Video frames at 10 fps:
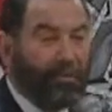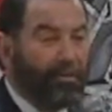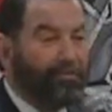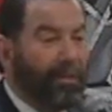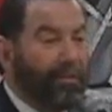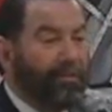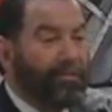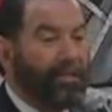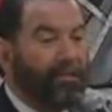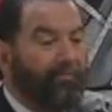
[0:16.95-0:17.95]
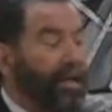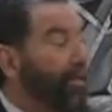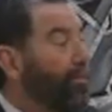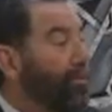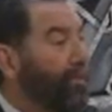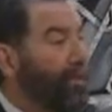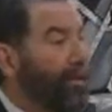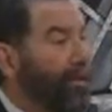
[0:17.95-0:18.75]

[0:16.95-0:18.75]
there's plenty of seats available